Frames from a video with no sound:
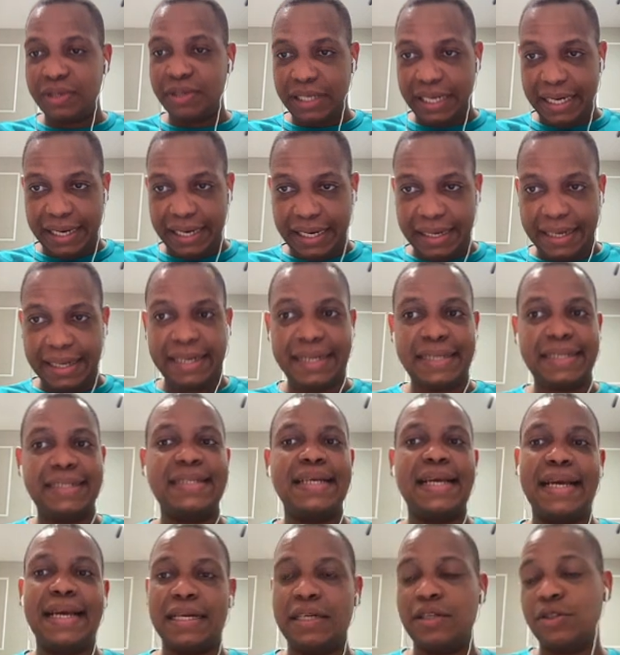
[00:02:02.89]
data.
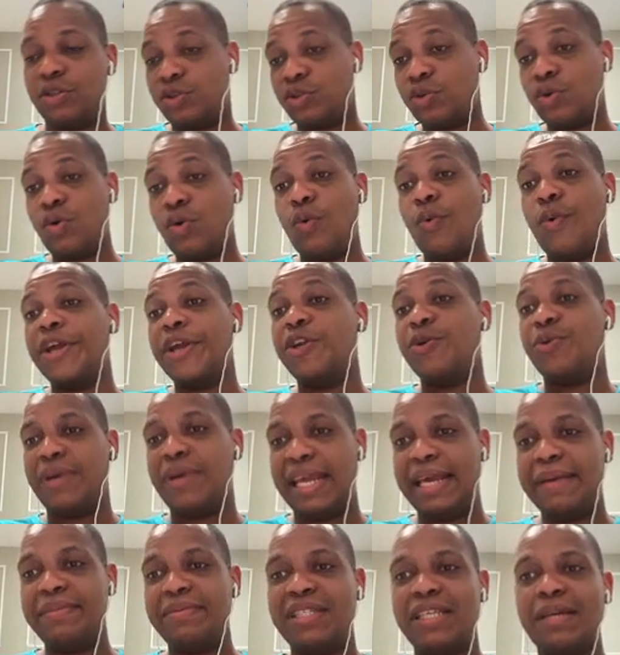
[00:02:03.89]
Exactly. So when you
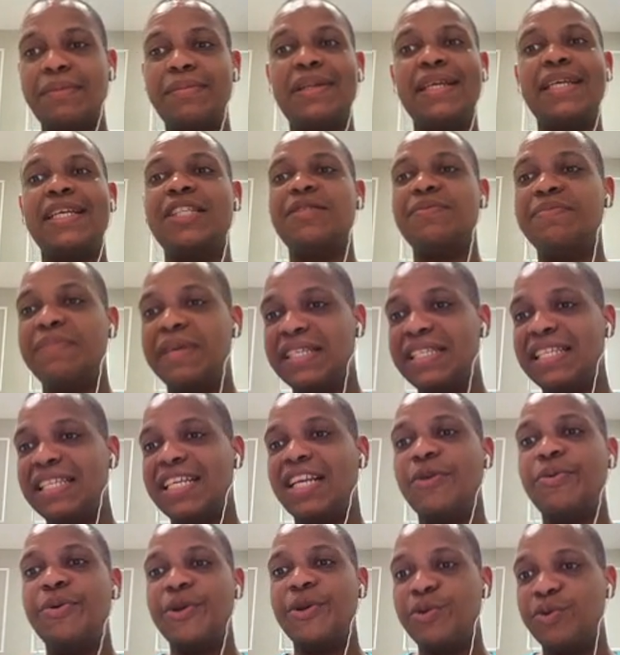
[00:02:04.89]
name something, it's basically
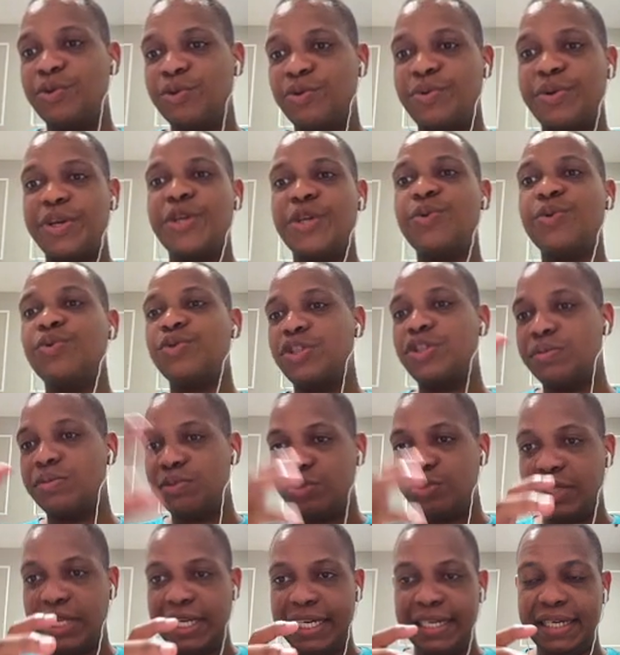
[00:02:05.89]
reusable
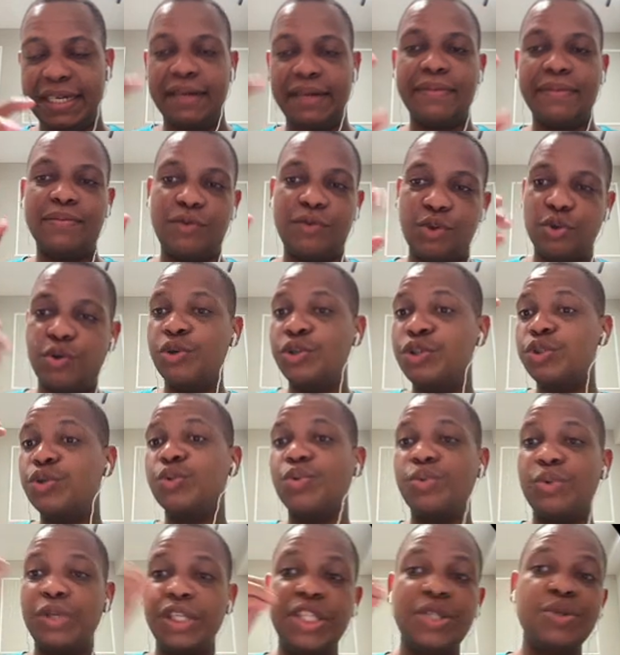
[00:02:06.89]
data. You're going to
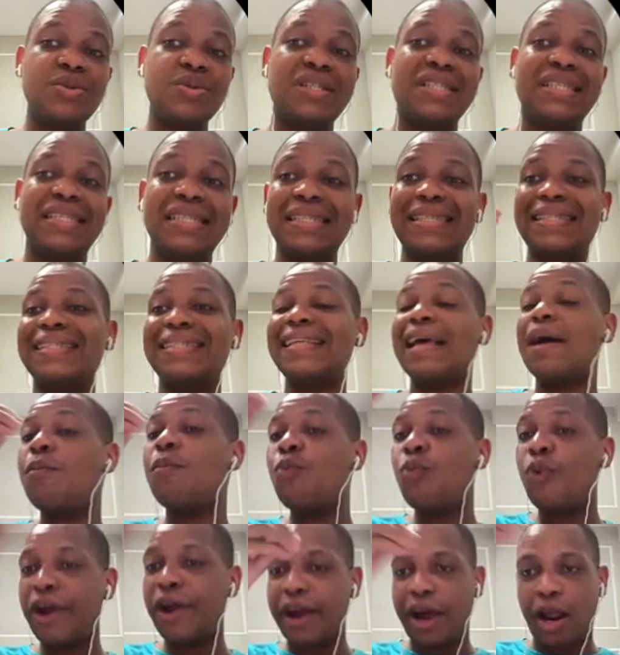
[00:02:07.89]
reuse this
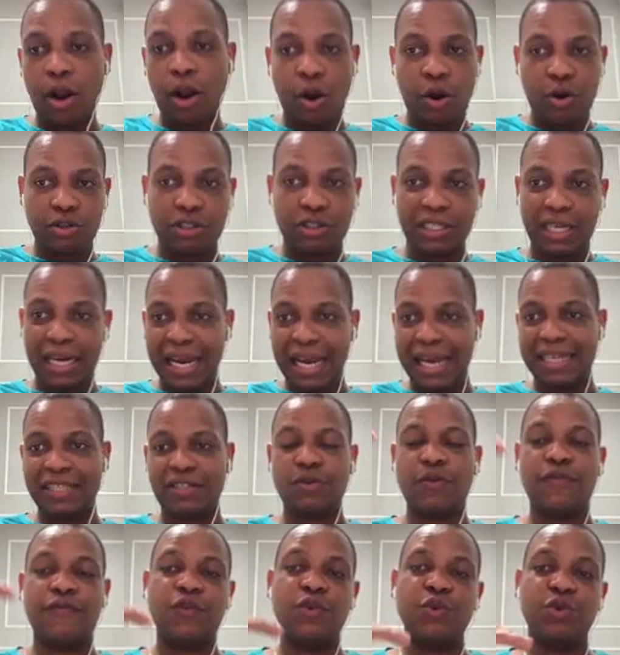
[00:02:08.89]
somewhere along the lines
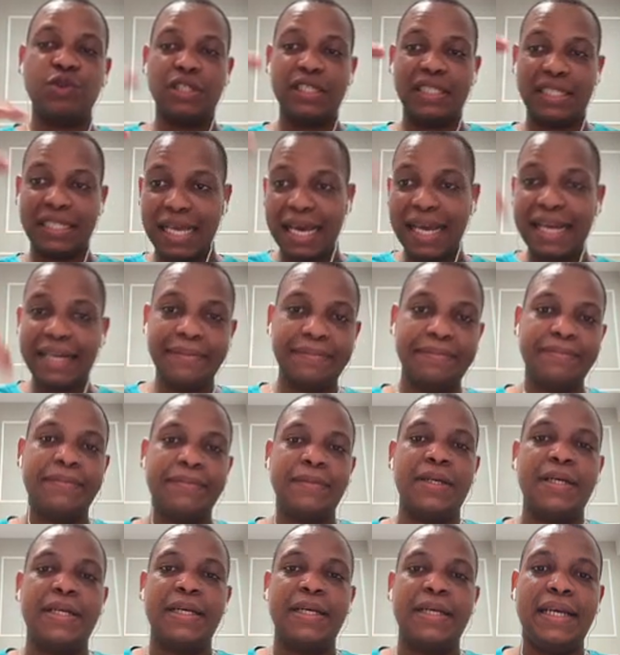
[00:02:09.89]
of your design,
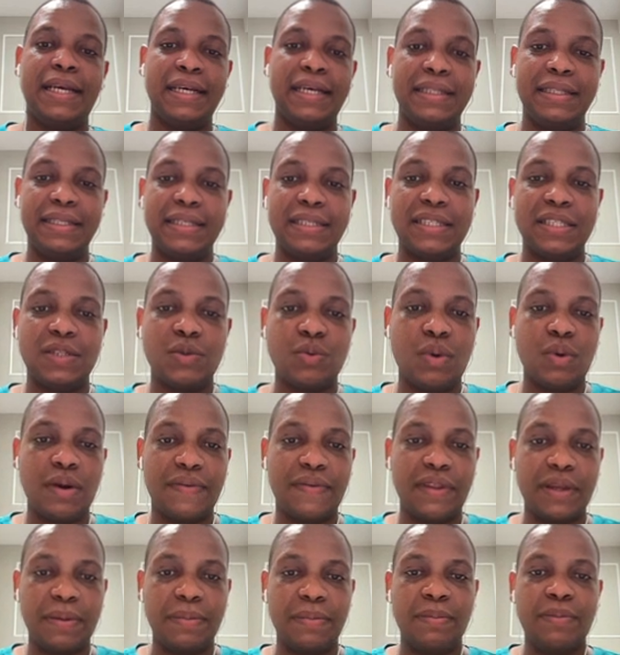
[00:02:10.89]
and this is one of
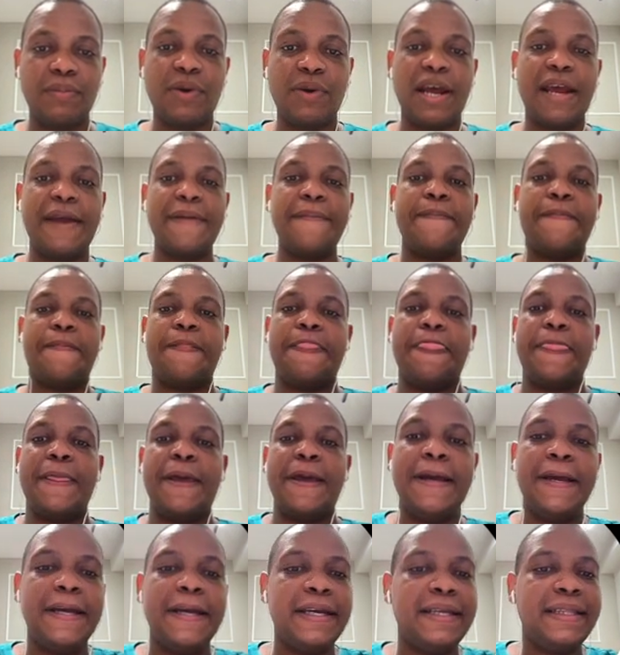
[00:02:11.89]
them, right?
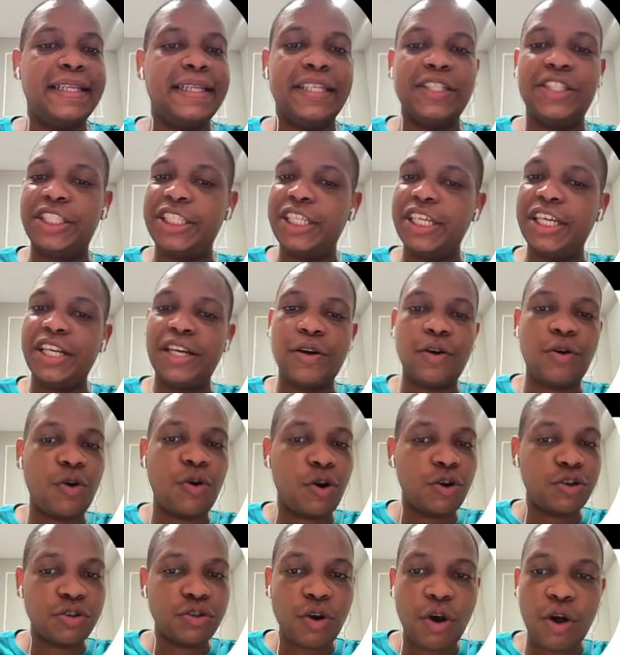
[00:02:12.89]
They shared
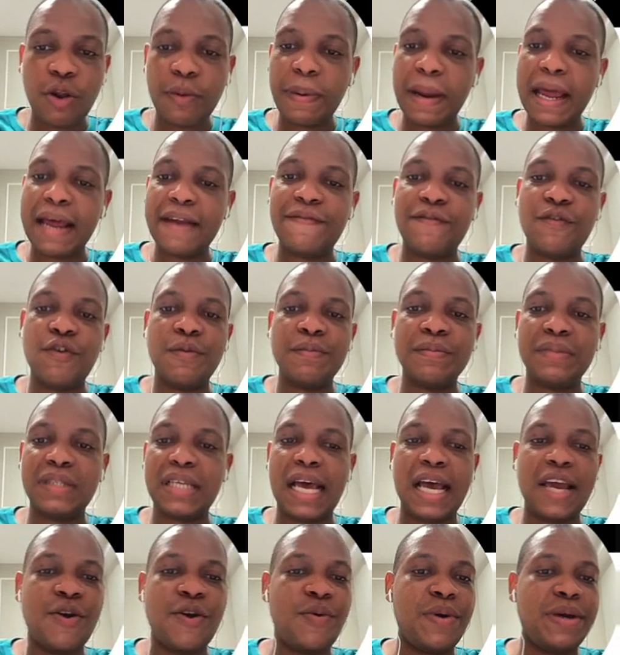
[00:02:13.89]
across all platforms:
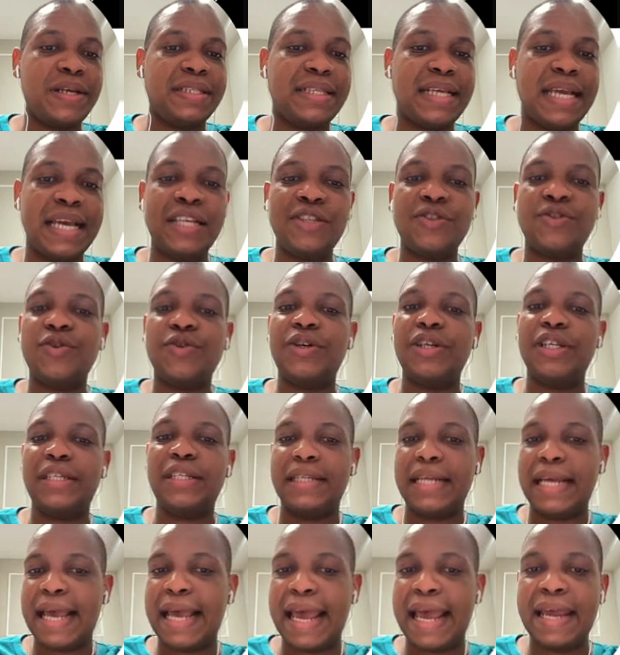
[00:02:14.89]
iOS, Android,
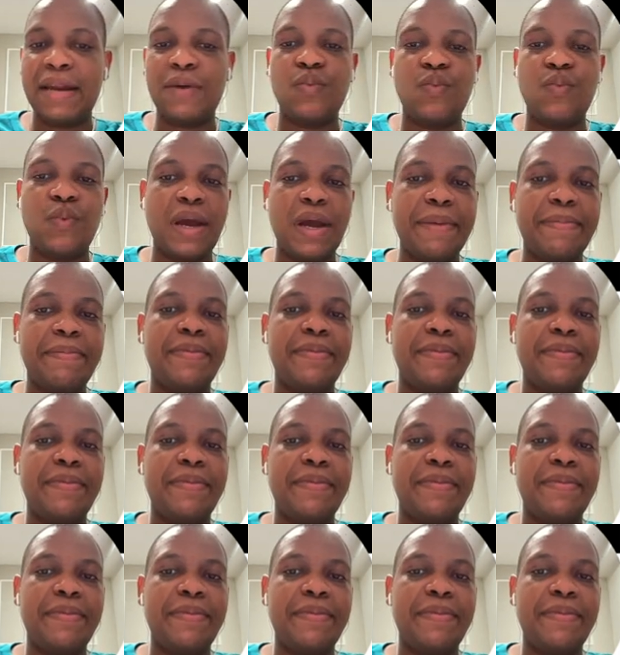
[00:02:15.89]
and web